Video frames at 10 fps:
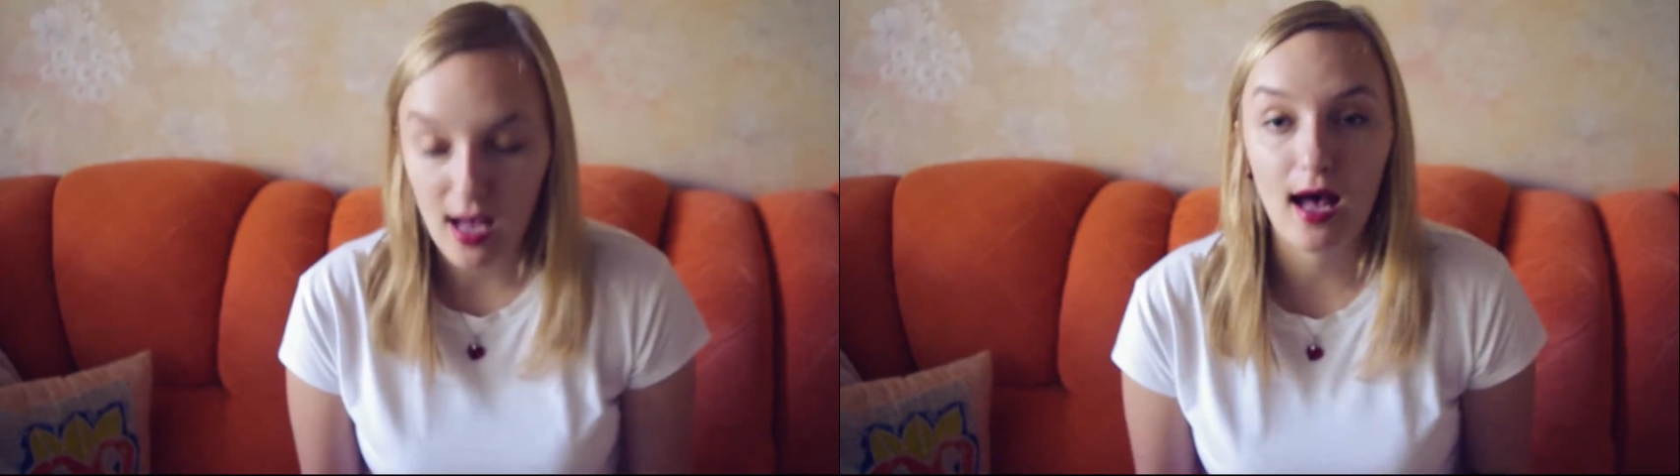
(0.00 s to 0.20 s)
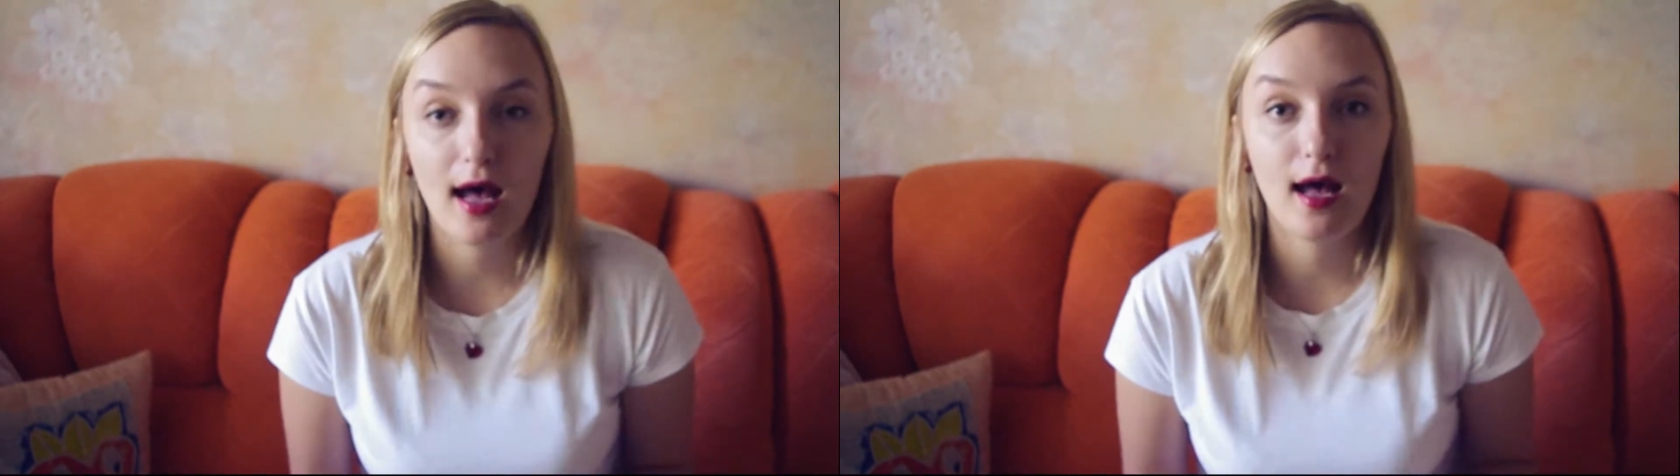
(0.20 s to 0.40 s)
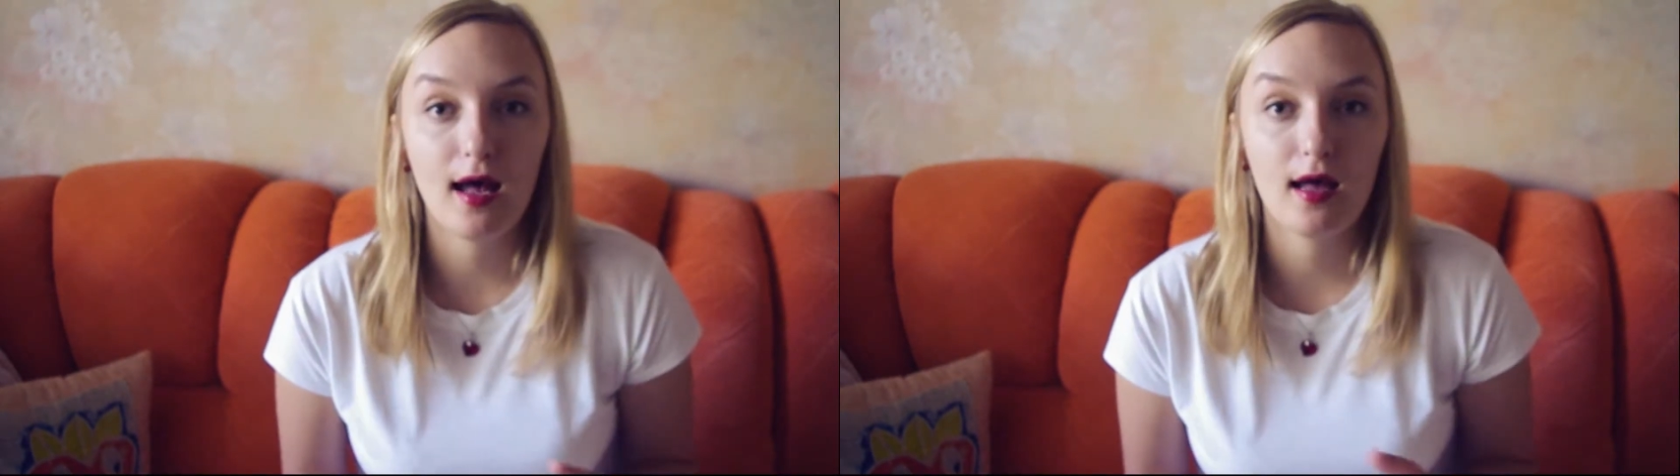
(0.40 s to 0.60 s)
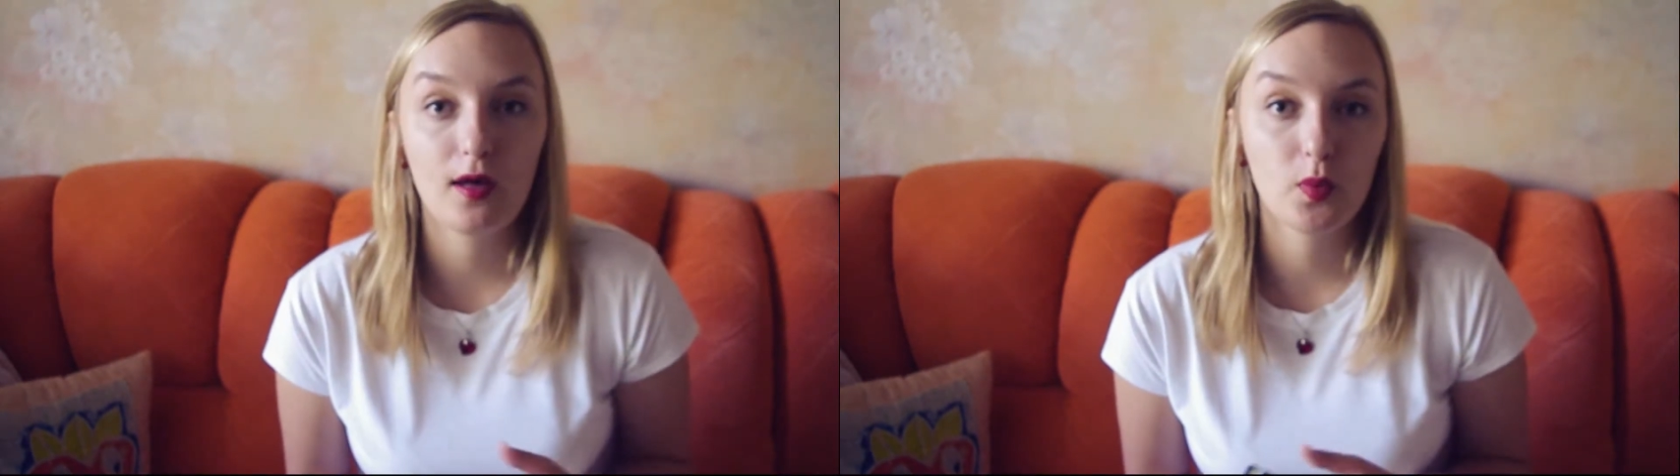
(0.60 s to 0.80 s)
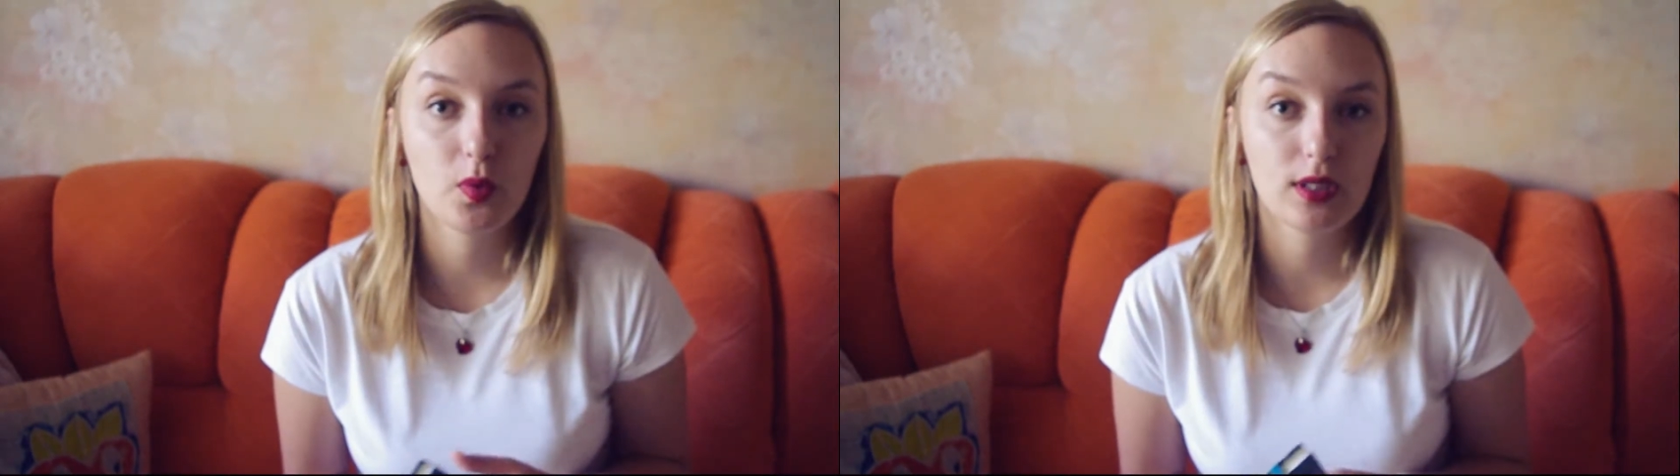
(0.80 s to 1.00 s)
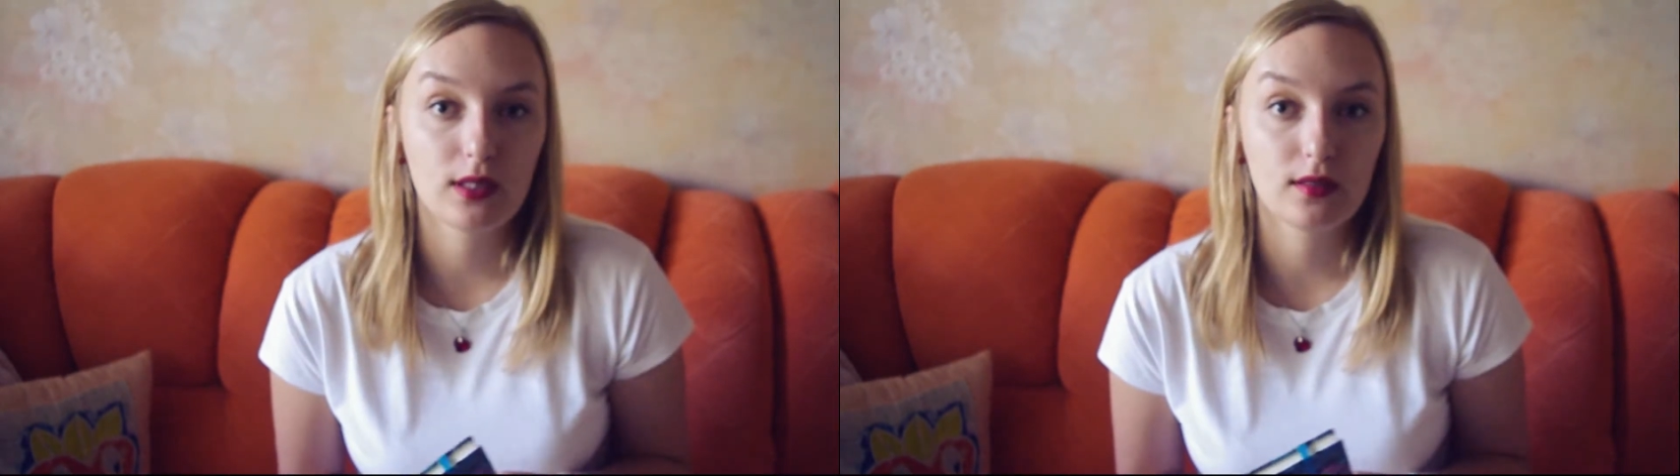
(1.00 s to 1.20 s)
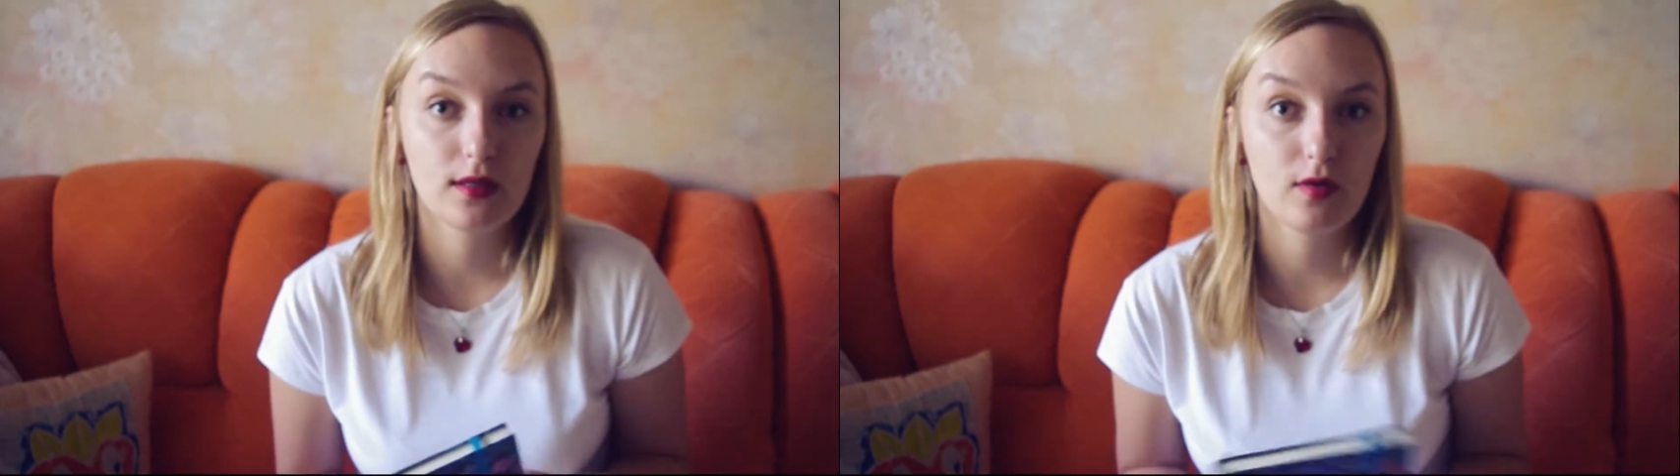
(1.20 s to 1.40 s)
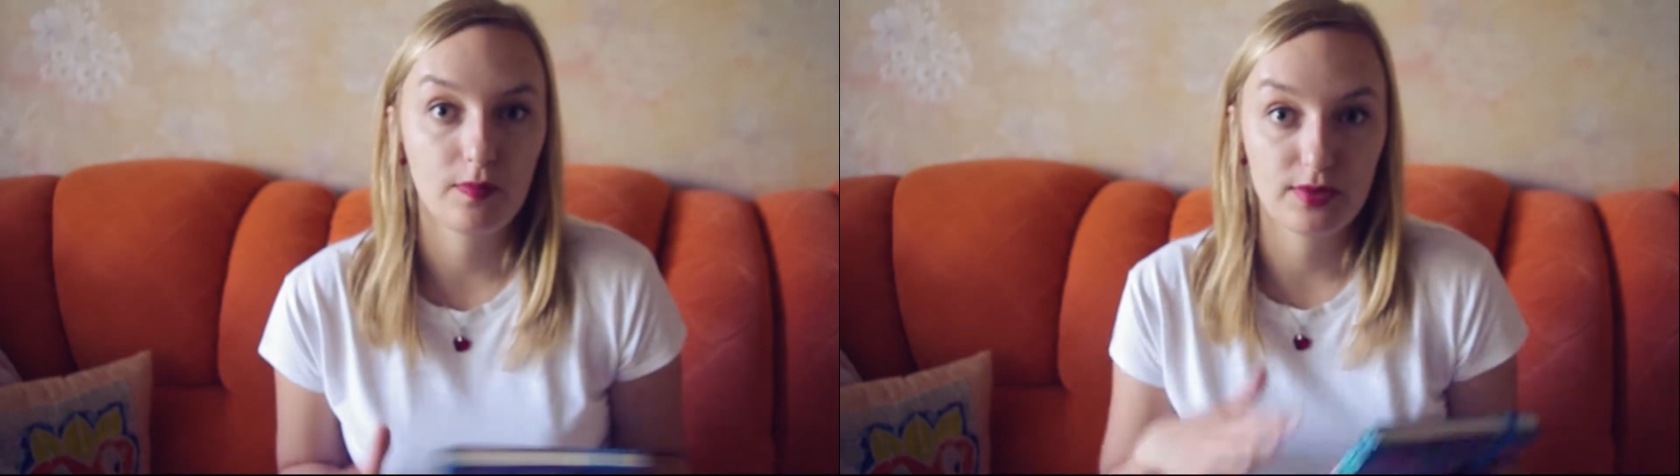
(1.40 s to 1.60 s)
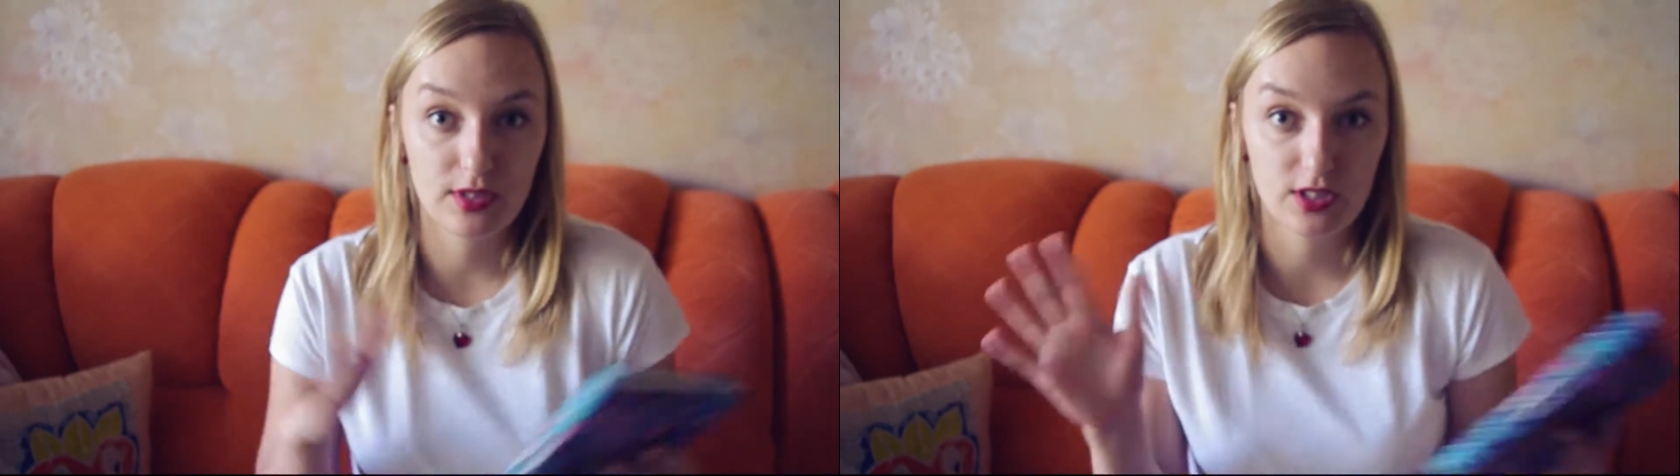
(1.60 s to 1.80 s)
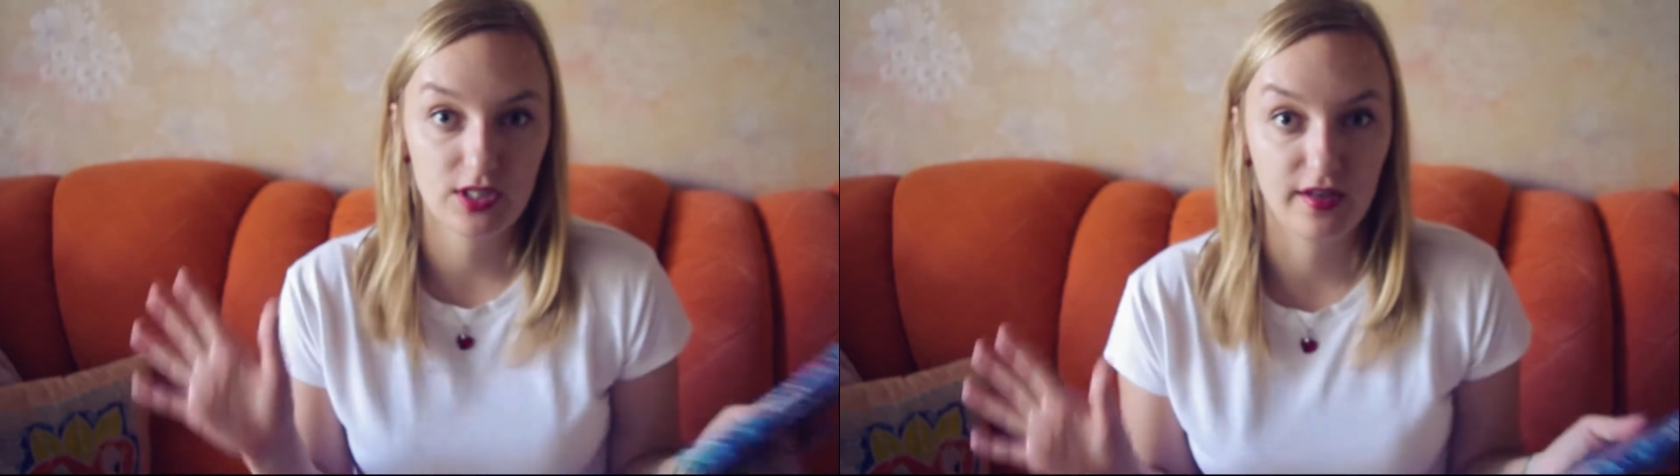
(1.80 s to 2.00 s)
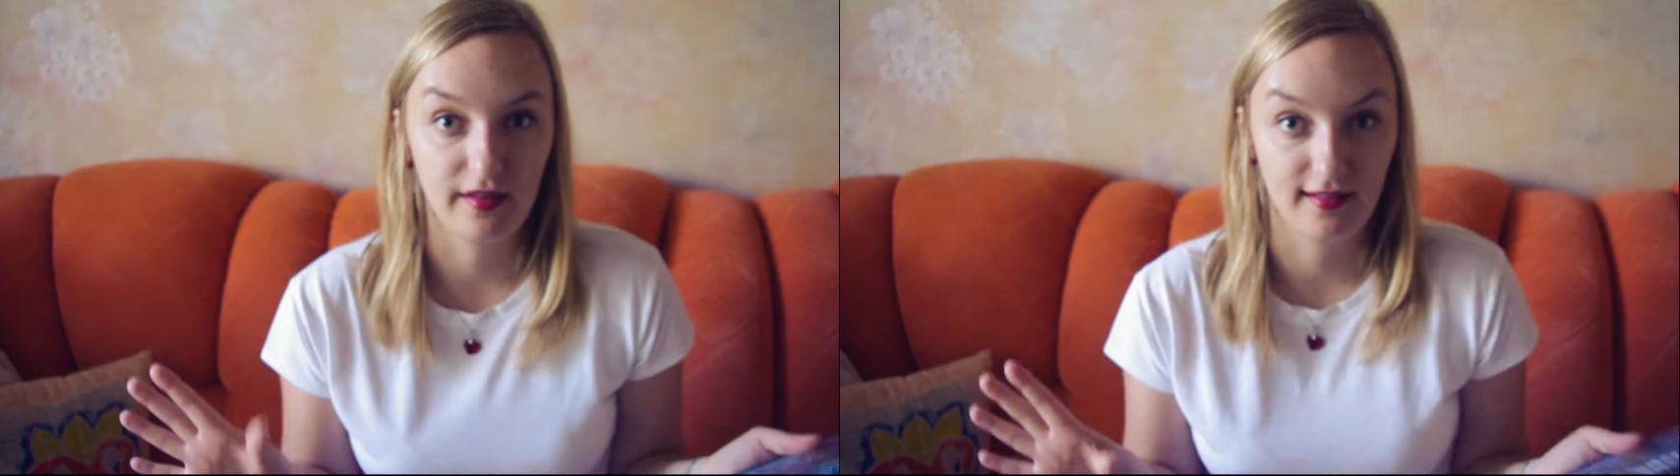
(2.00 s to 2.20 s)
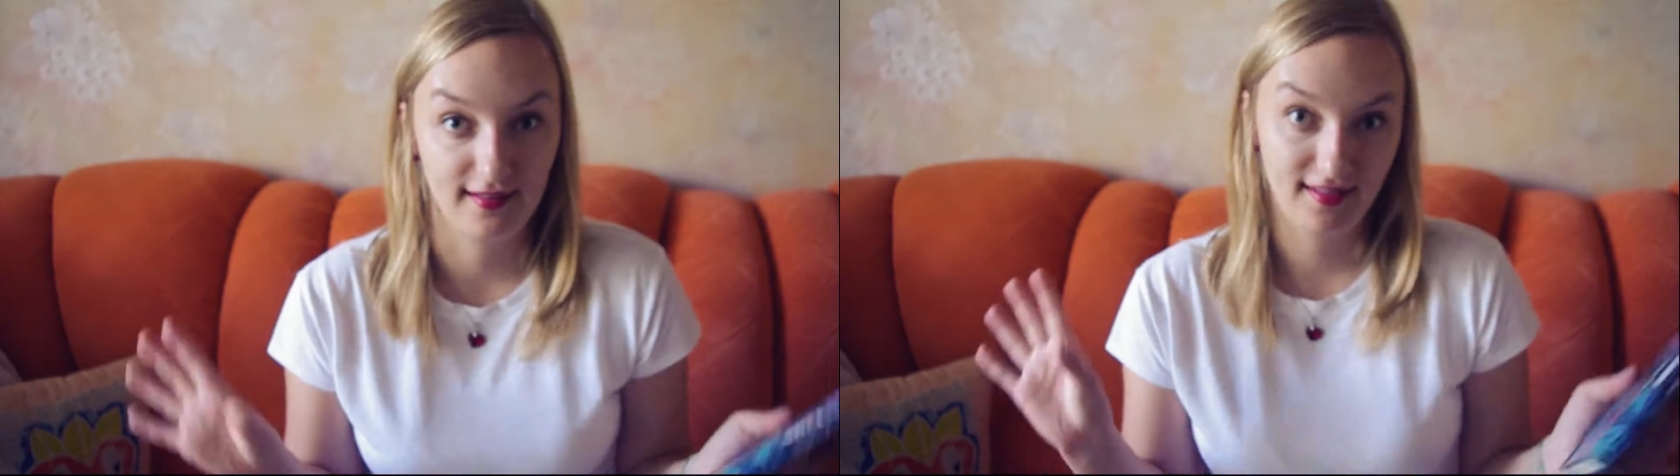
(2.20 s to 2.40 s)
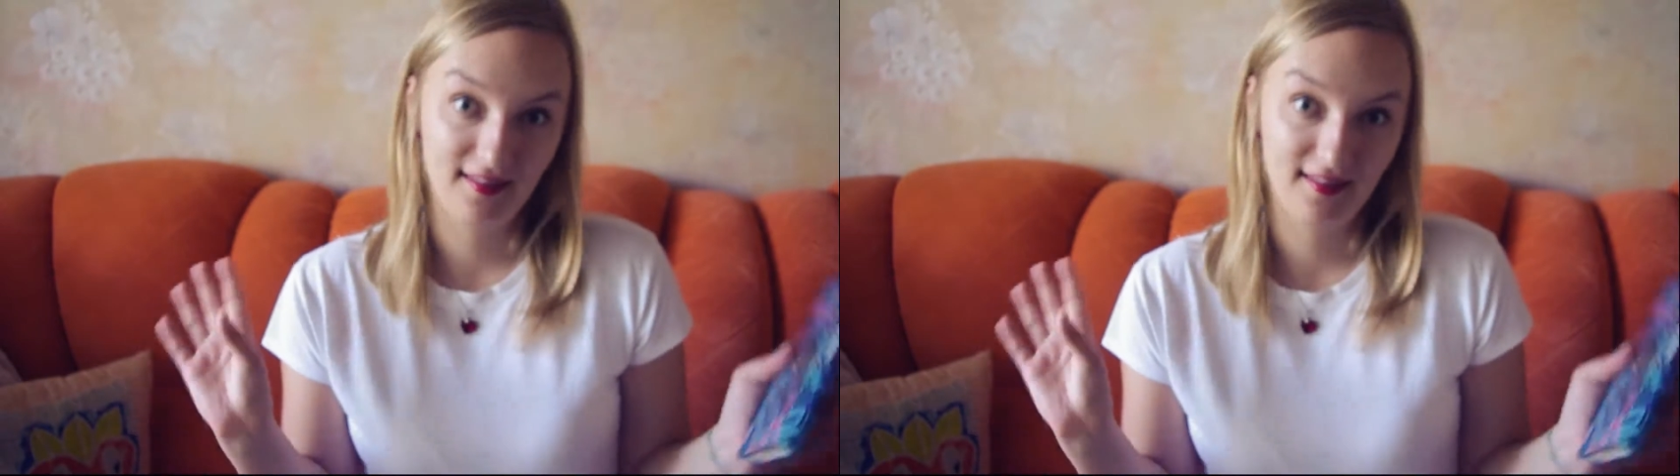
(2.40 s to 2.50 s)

I will reposition